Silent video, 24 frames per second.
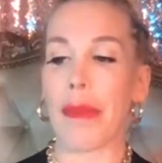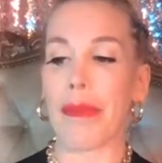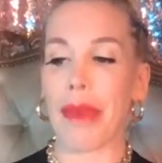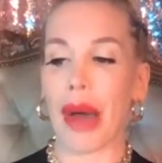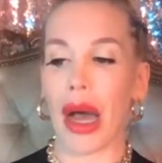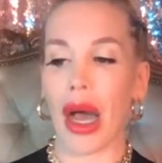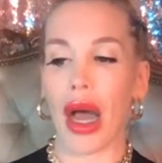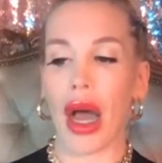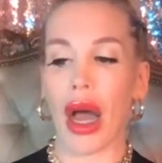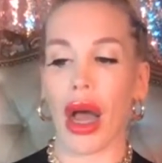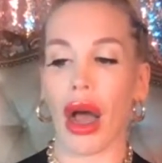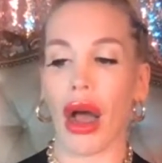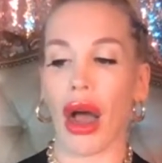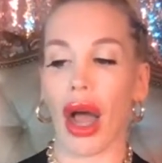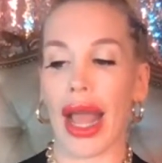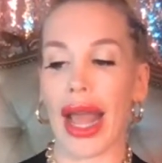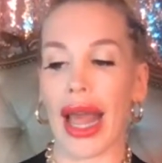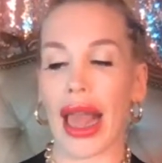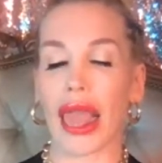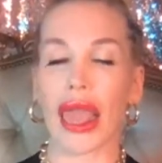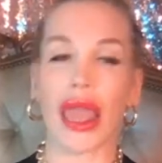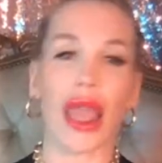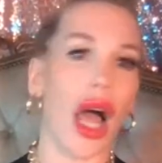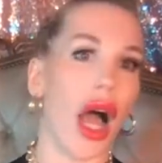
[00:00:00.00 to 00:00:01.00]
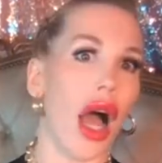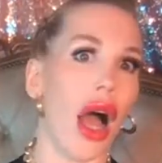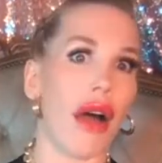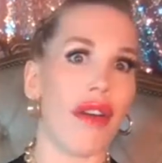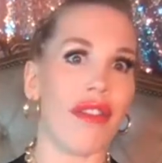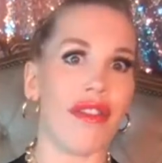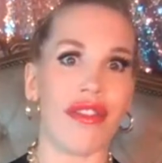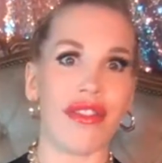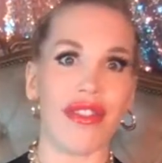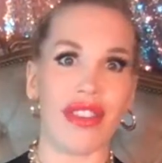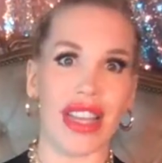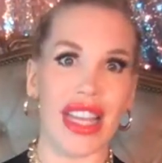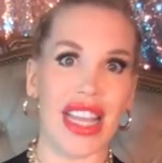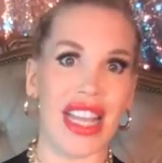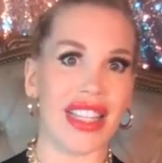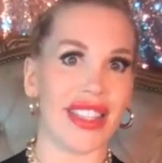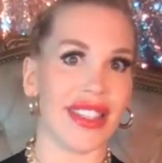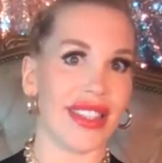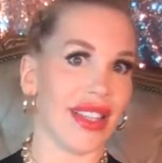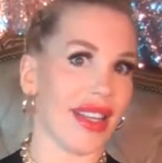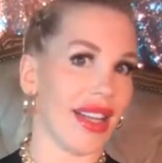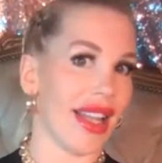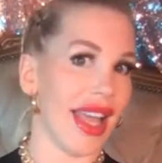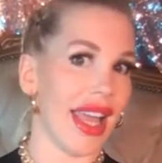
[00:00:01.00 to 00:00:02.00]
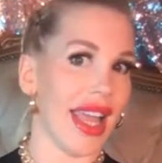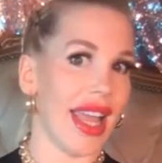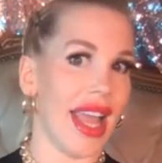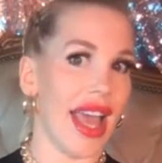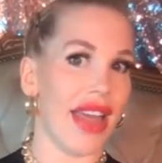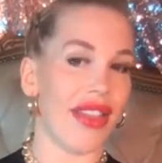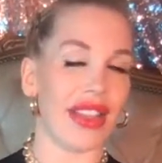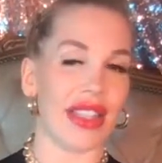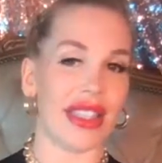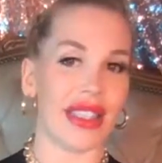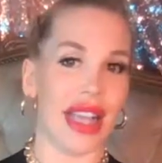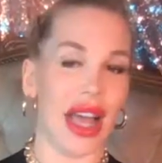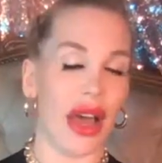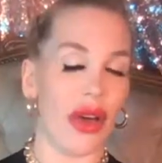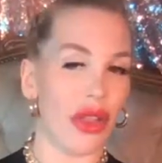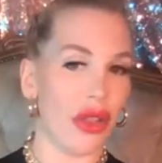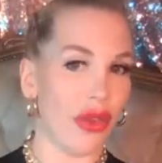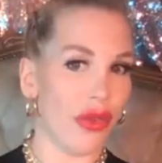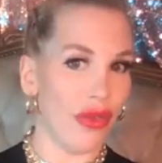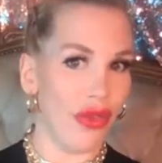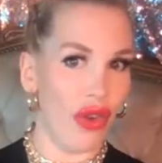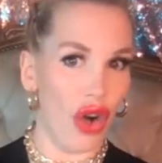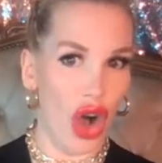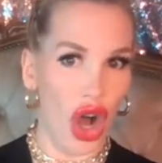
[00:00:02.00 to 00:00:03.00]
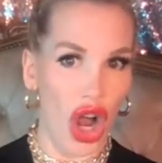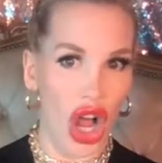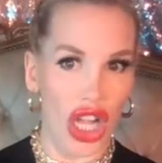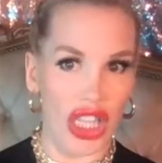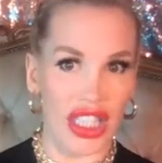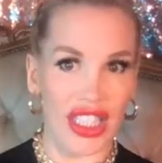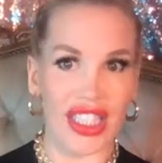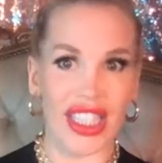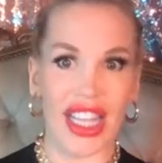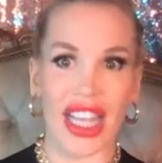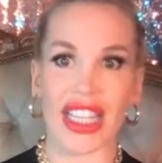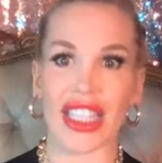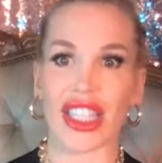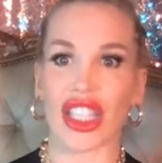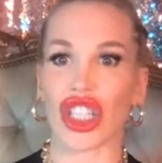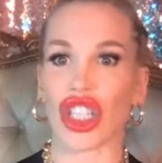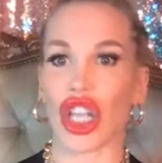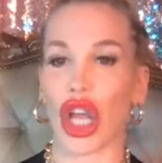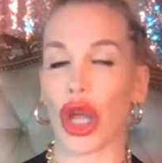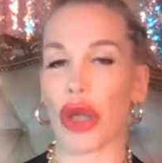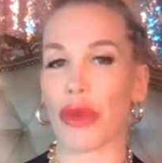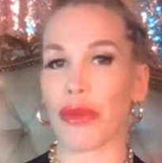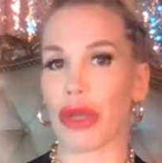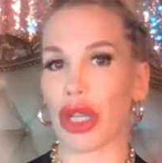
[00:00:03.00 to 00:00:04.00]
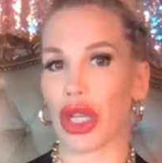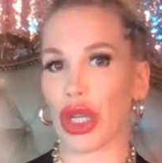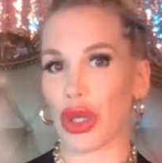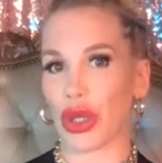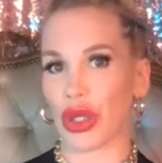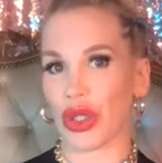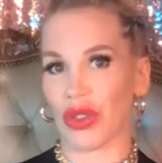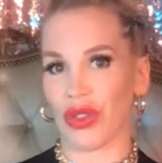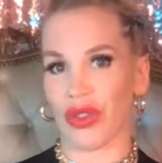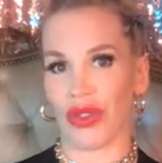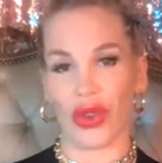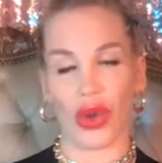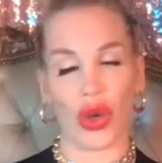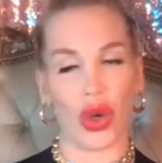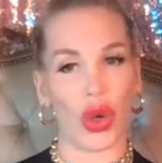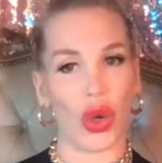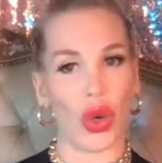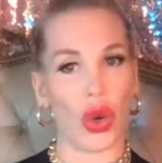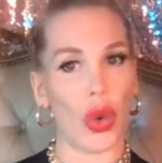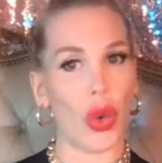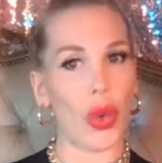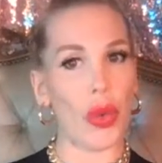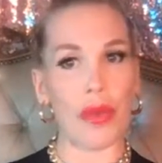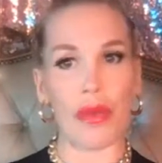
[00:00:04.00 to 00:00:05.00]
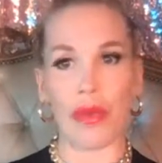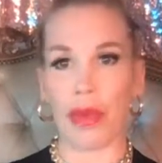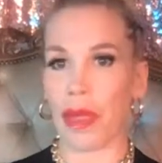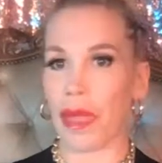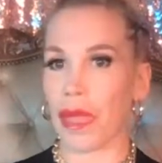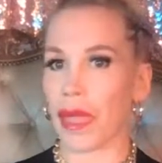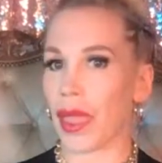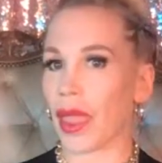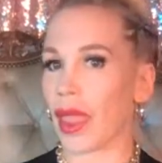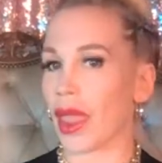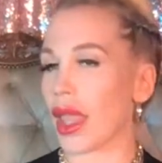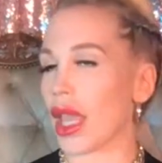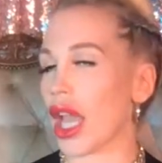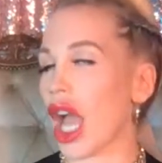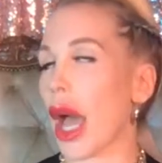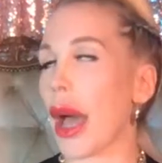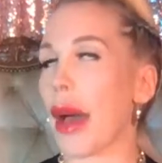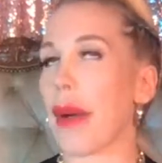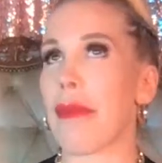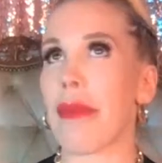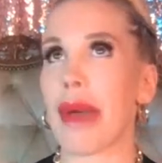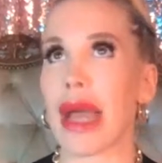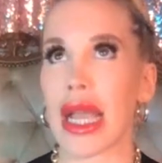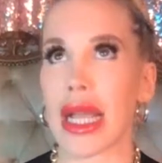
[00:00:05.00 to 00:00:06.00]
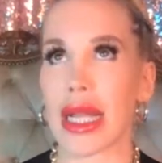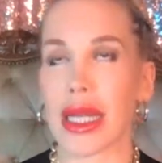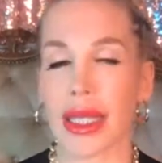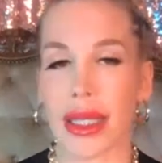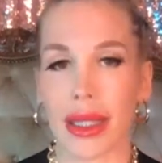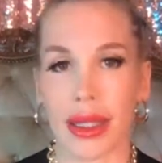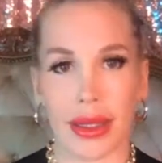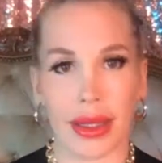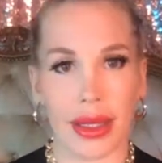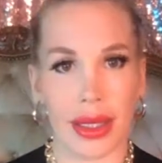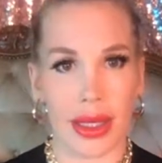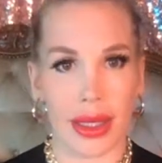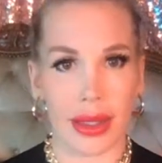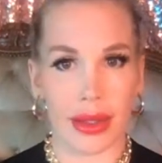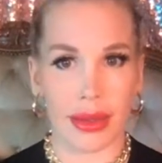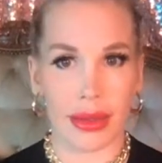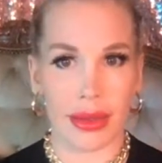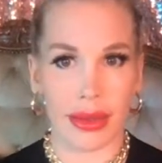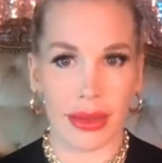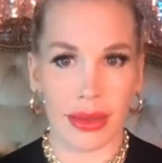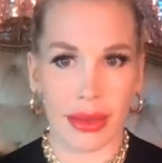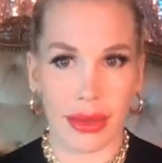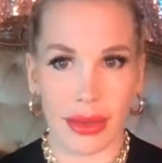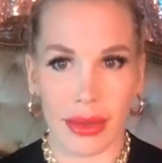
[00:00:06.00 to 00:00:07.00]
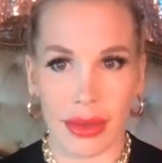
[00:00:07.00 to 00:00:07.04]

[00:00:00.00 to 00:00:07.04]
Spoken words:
But I love Italy and the south of France. They're so beautiful. Amazing.